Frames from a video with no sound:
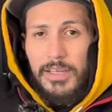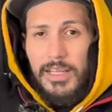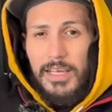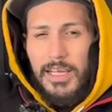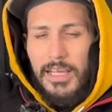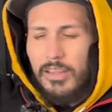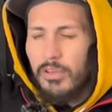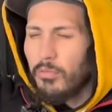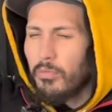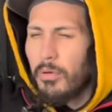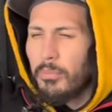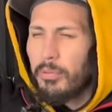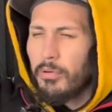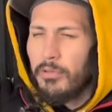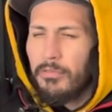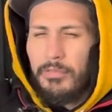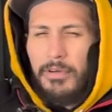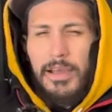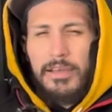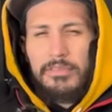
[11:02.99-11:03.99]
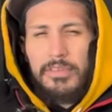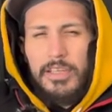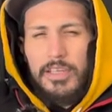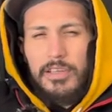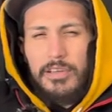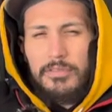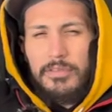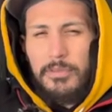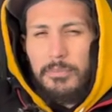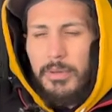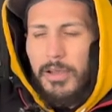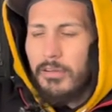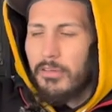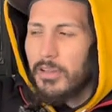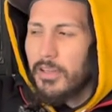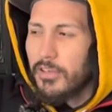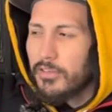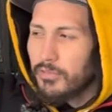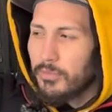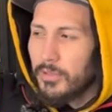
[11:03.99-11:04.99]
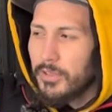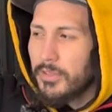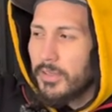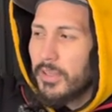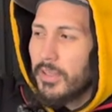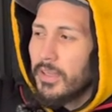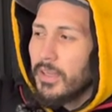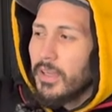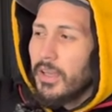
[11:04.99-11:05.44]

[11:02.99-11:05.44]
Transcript: I got the 1.5 liter of the Marolex one,